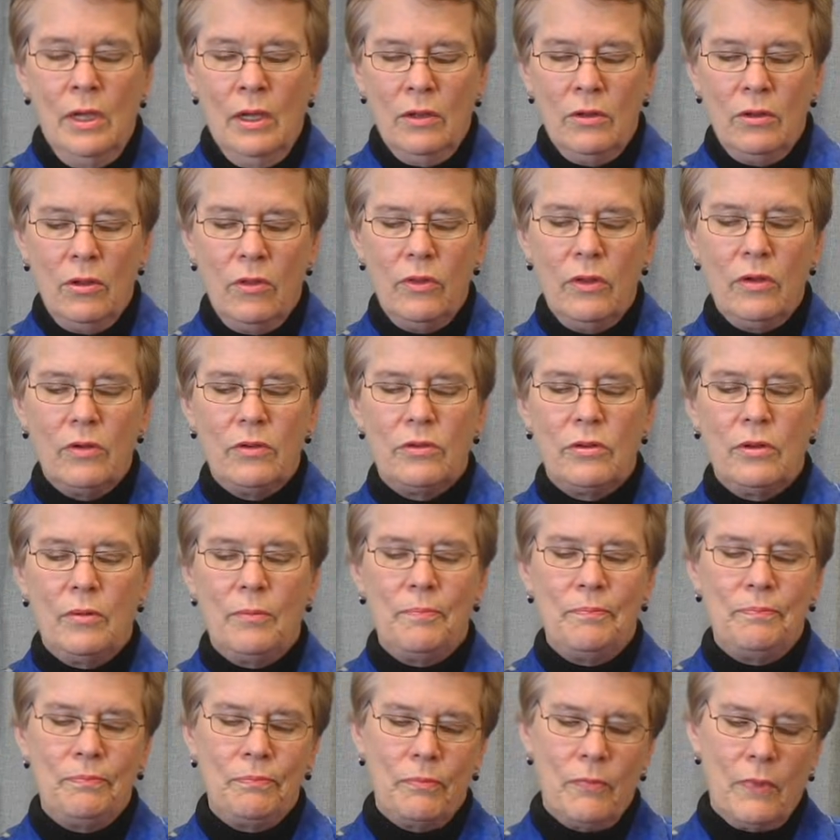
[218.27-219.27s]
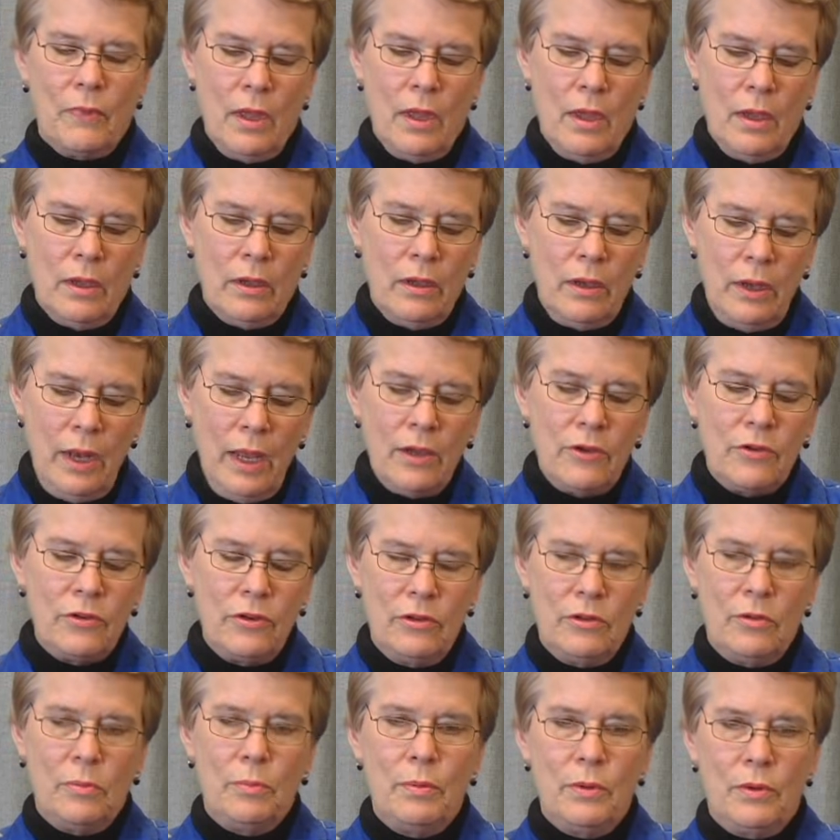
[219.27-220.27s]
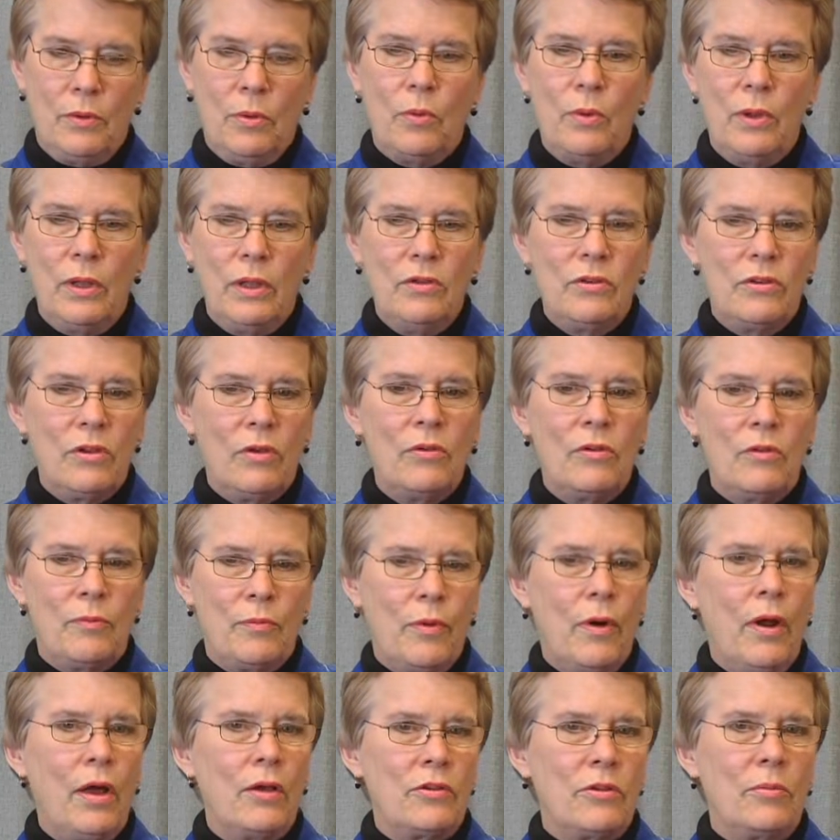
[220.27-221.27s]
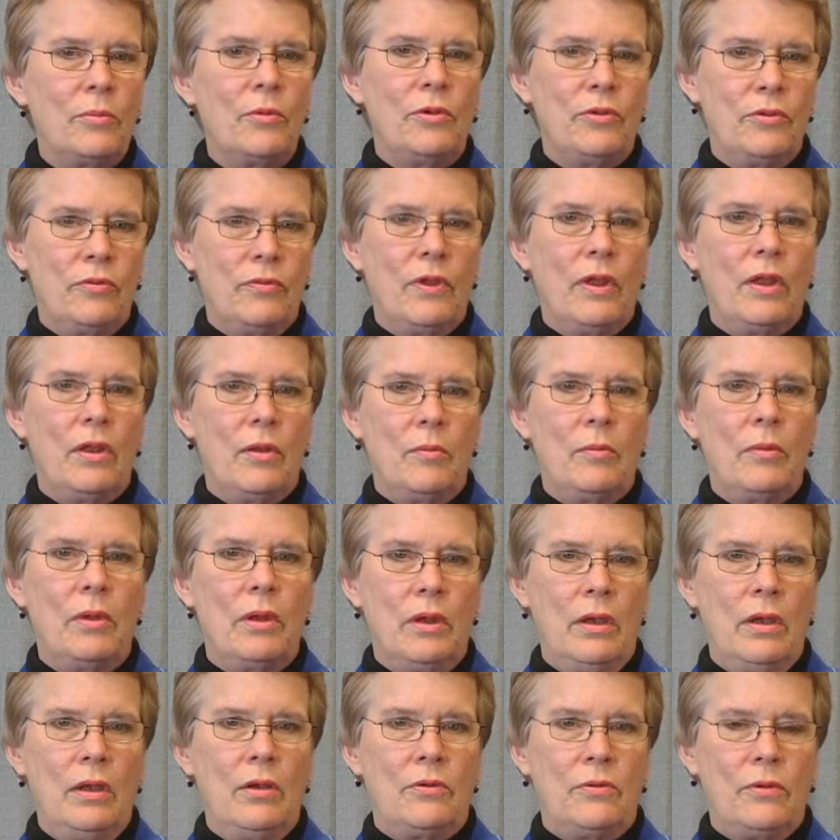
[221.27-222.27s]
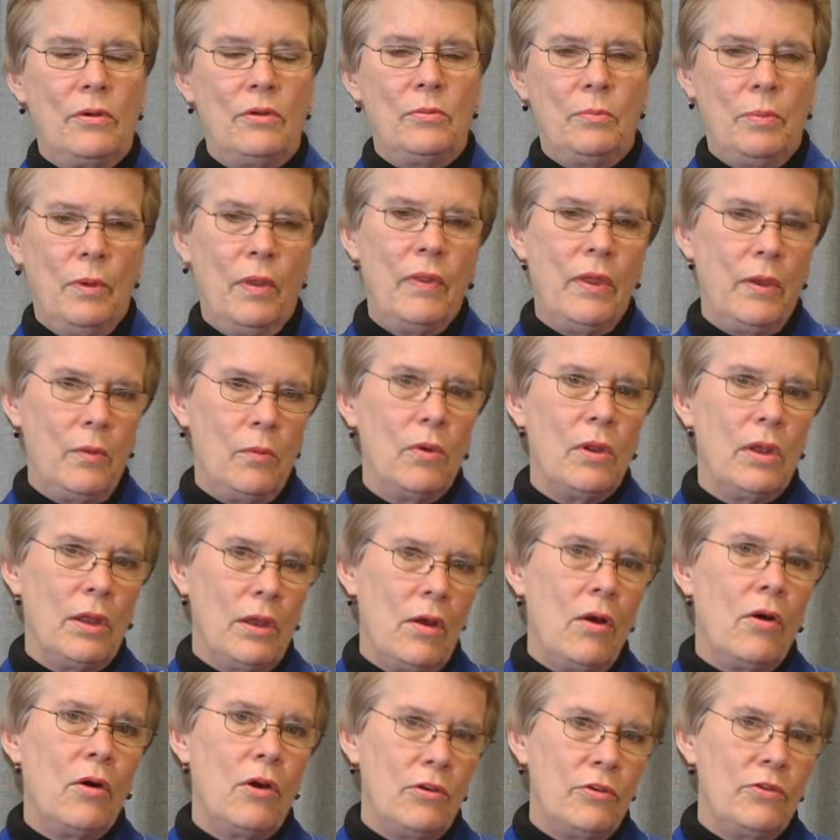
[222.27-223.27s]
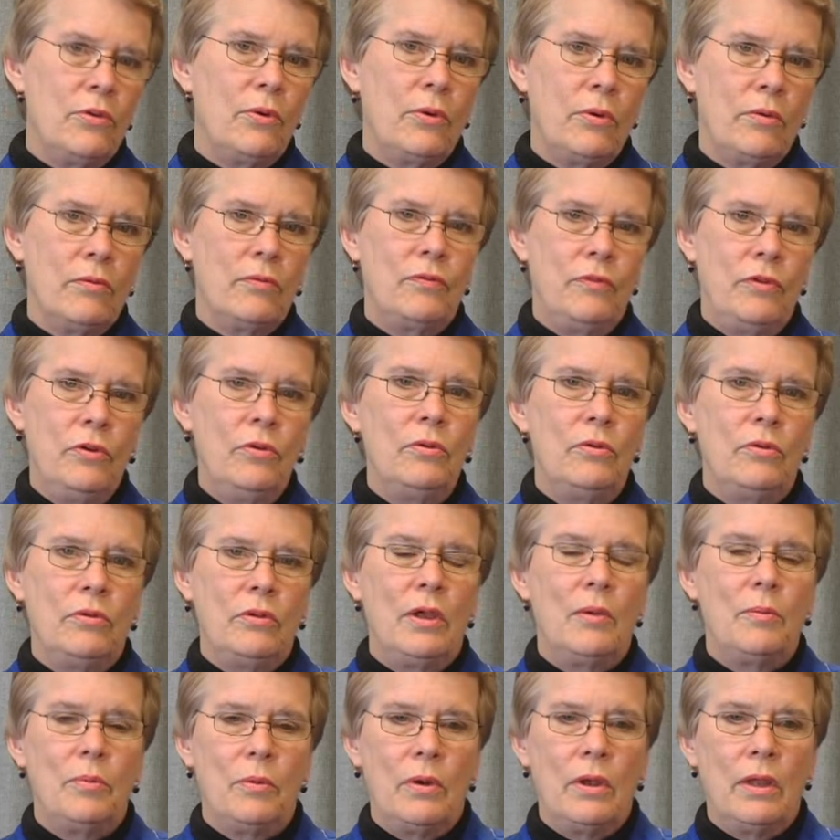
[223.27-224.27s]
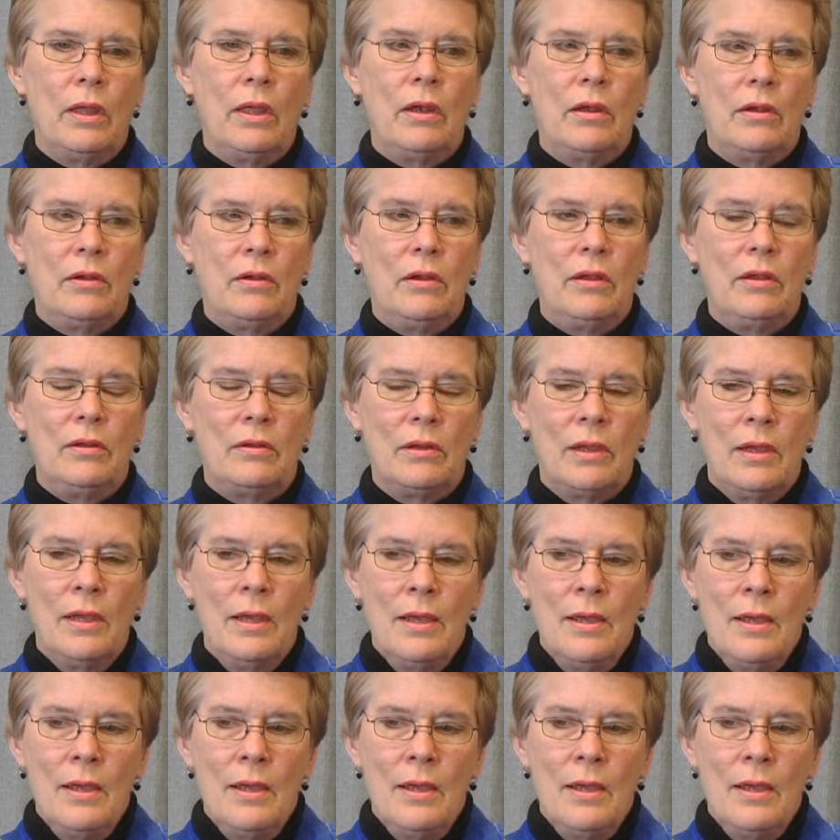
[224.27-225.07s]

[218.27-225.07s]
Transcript: So there's some connections between zone of proximal development and interest, but they really are sort of two separate entities.